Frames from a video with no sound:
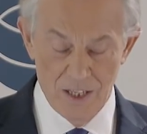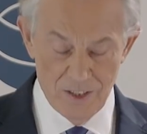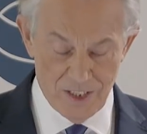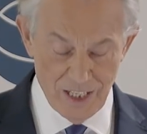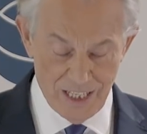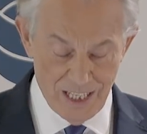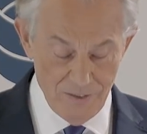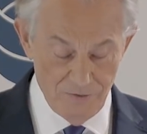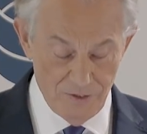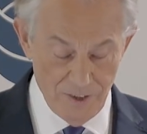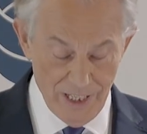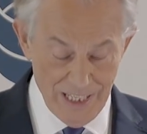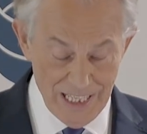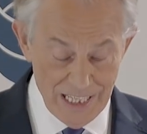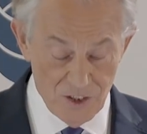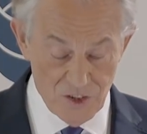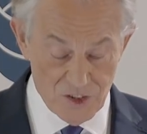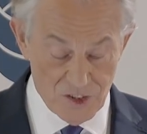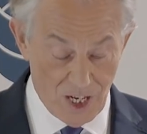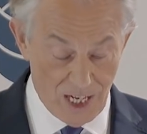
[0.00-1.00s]
to give
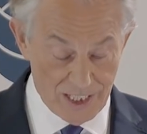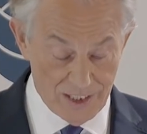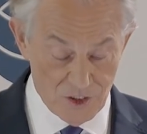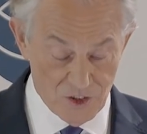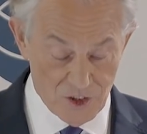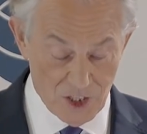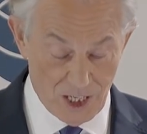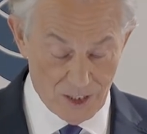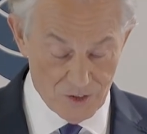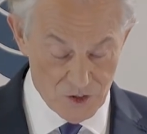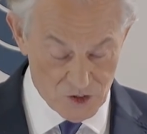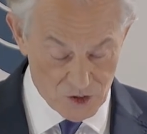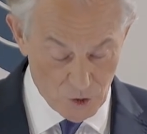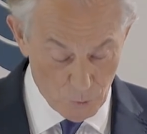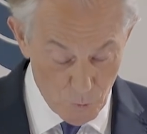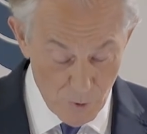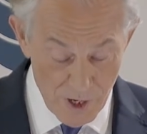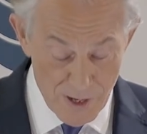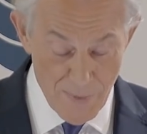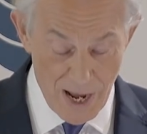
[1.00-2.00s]
each side a chance to
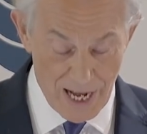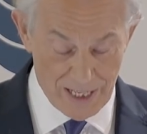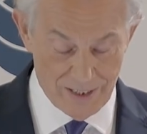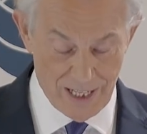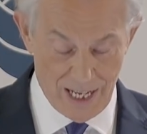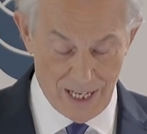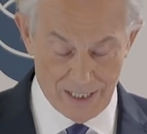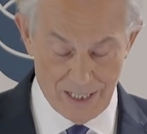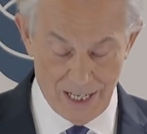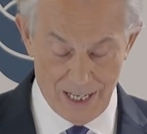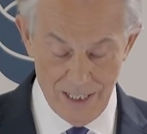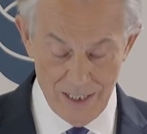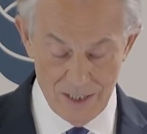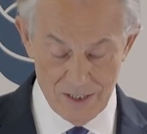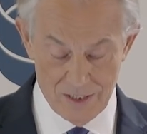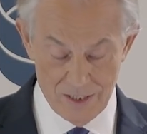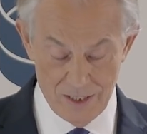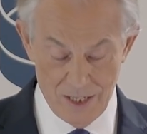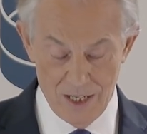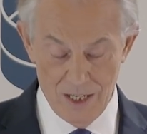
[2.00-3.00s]
remake their
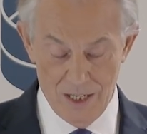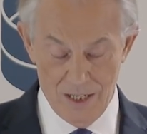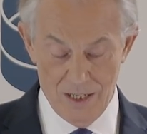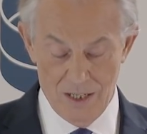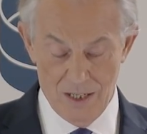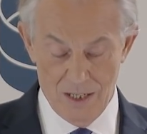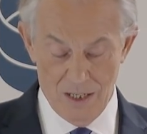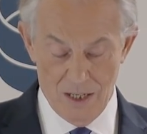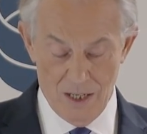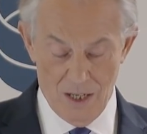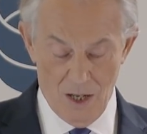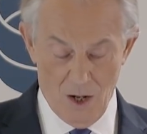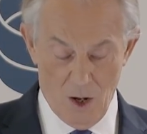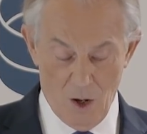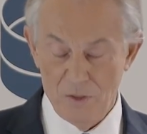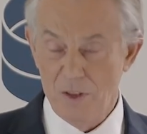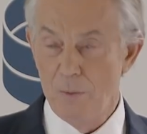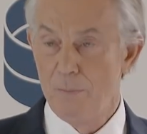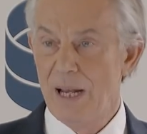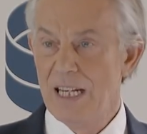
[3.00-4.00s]
case
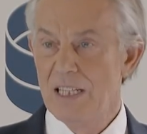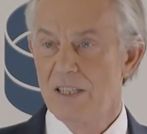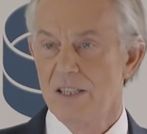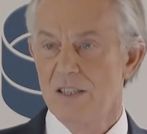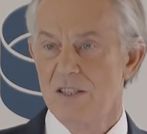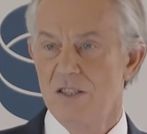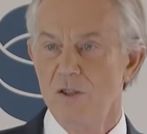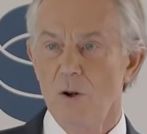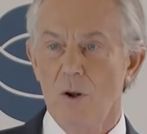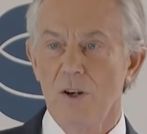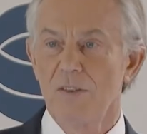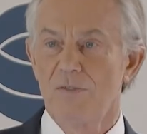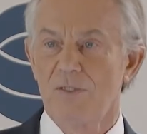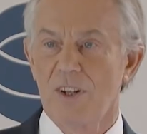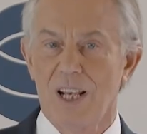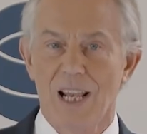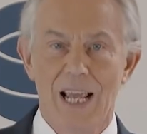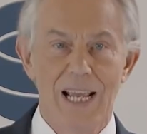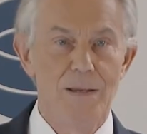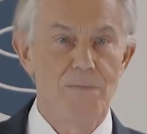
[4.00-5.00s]
on the basis not of
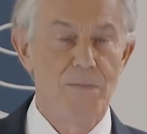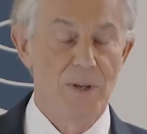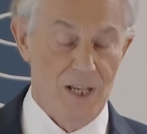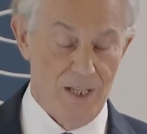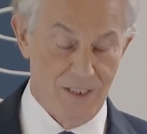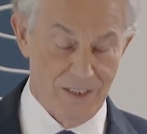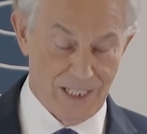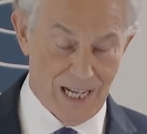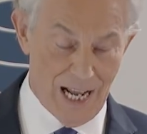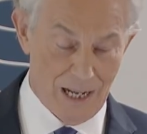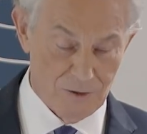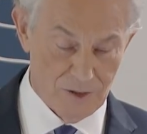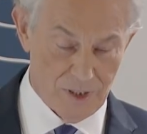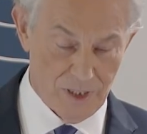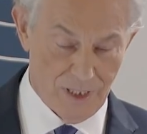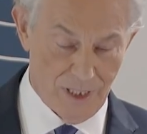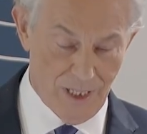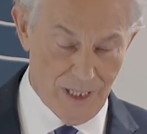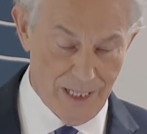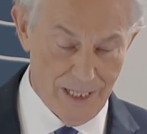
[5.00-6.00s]
claim and
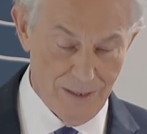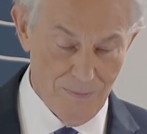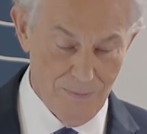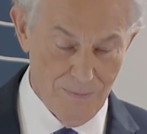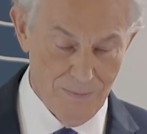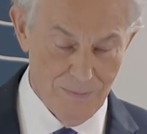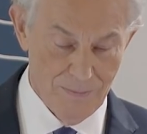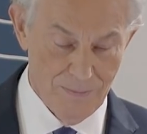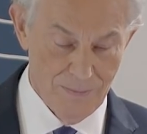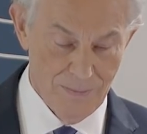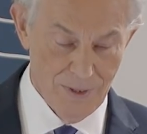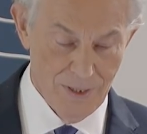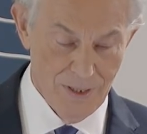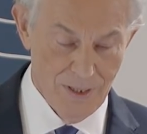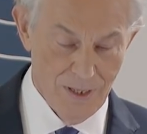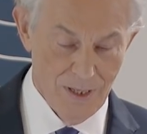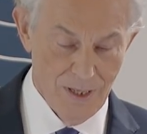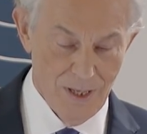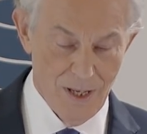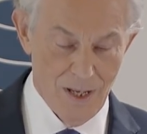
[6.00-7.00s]
counterclaim,
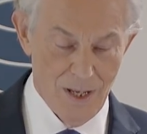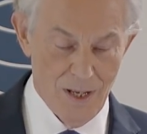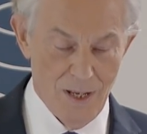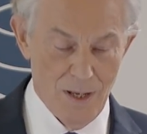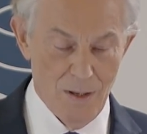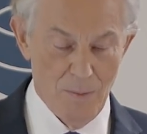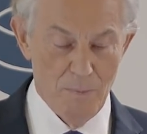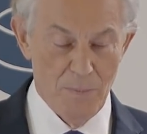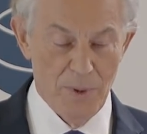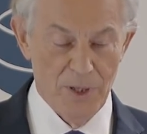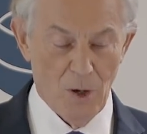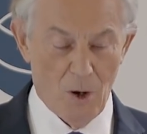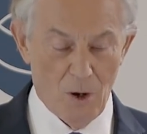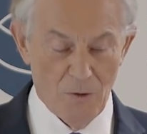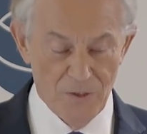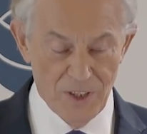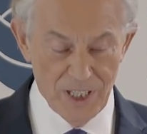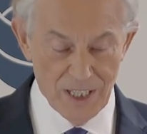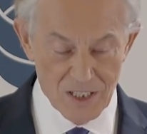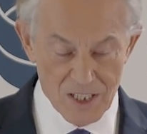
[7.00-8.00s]
but
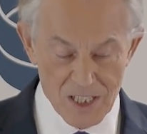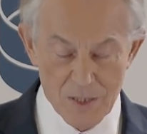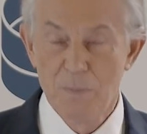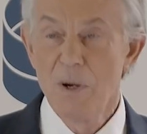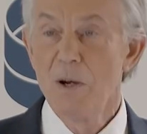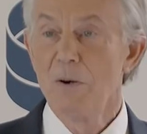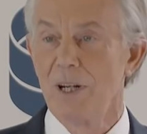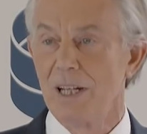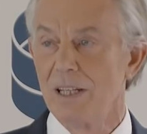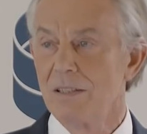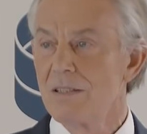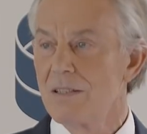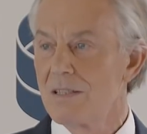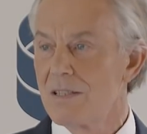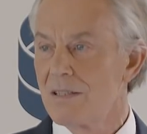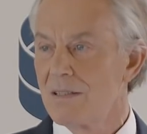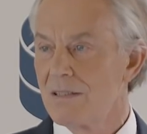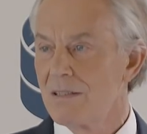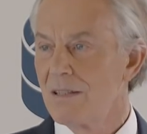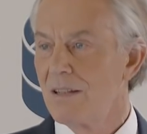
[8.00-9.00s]
of the
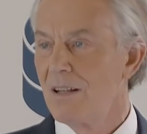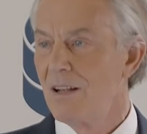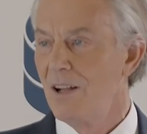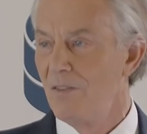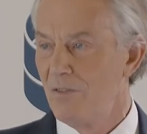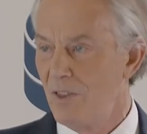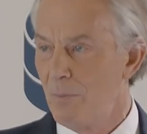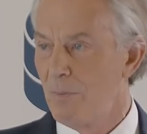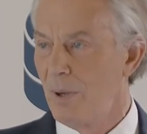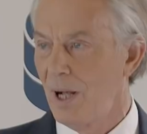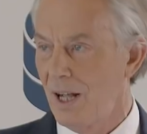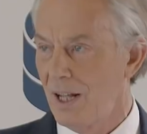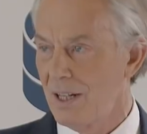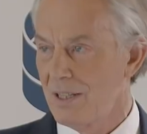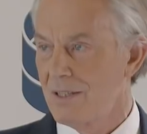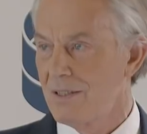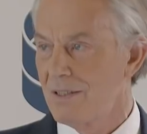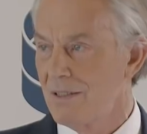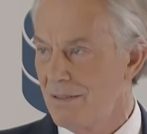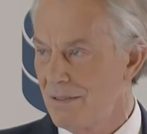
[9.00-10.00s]
experience of the
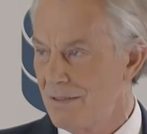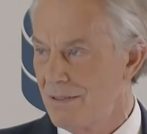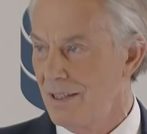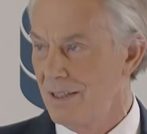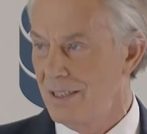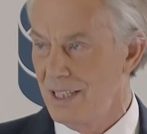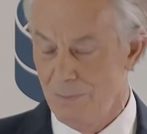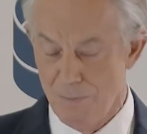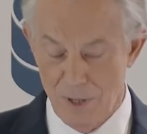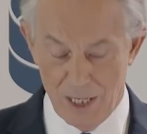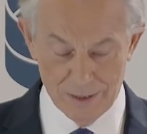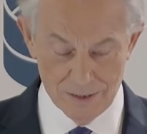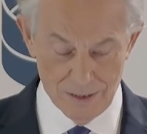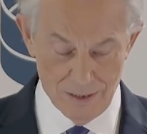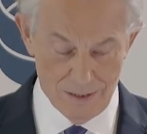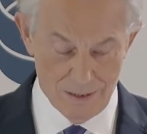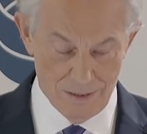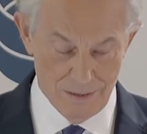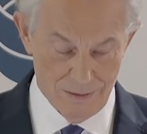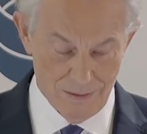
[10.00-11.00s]
past 30
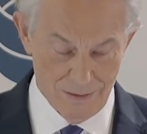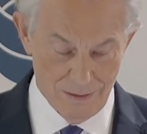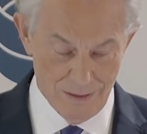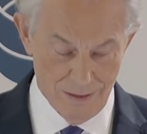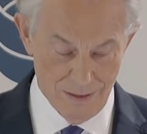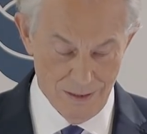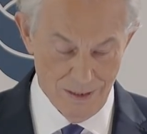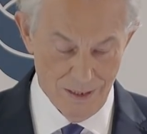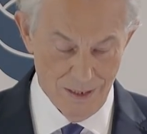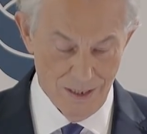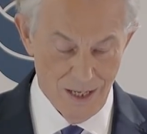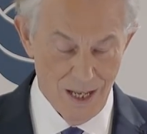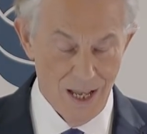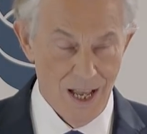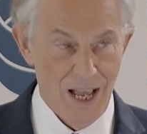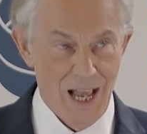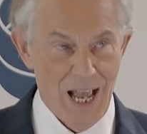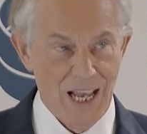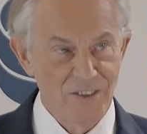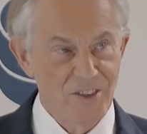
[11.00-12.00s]
months,
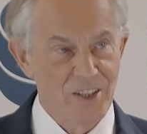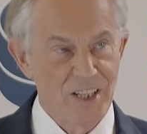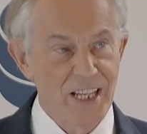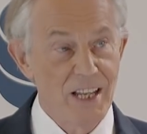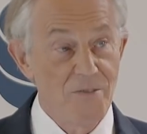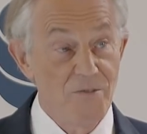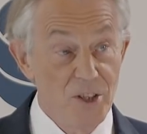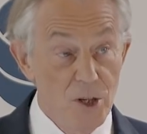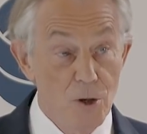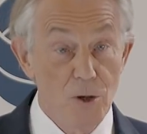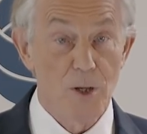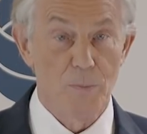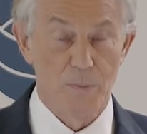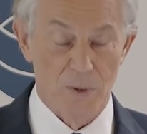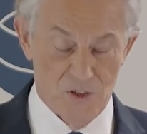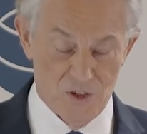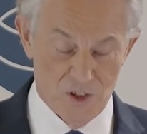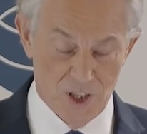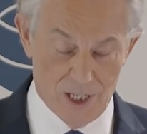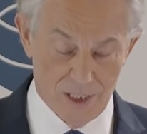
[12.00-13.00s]
and to give Europe
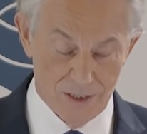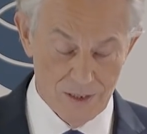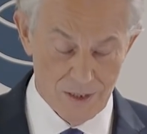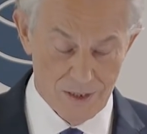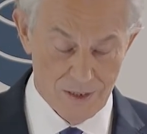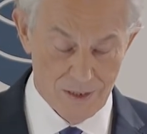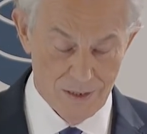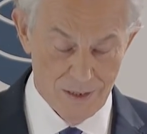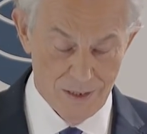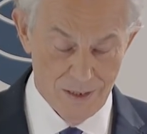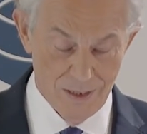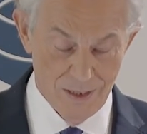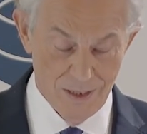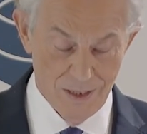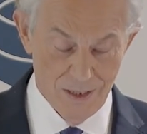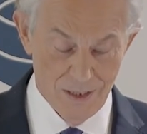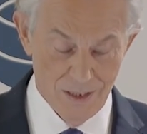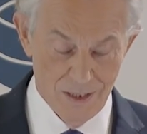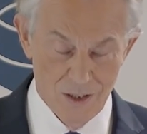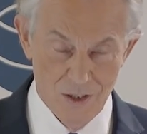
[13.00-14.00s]
a chance
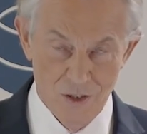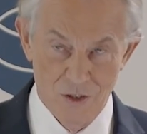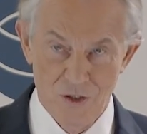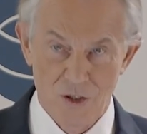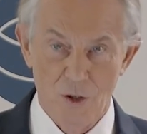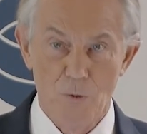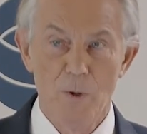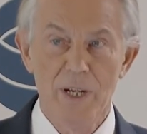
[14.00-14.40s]
to